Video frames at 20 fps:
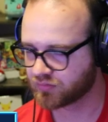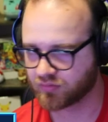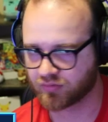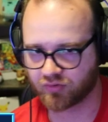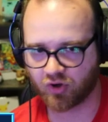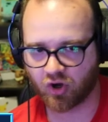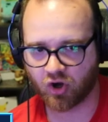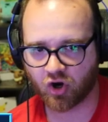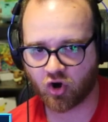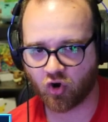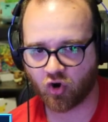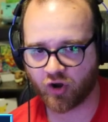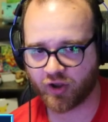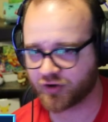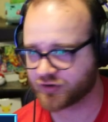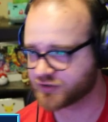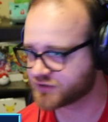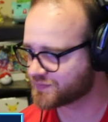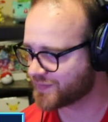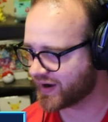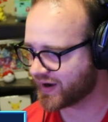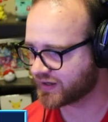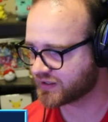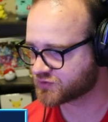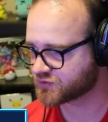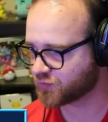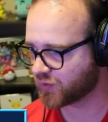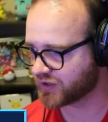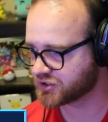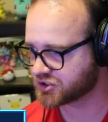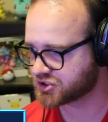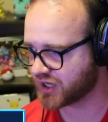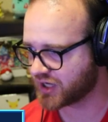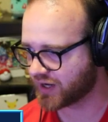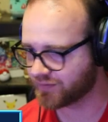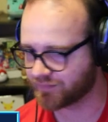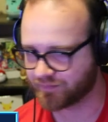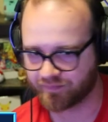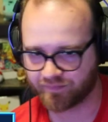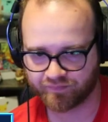No, Okoyo's -1, chat.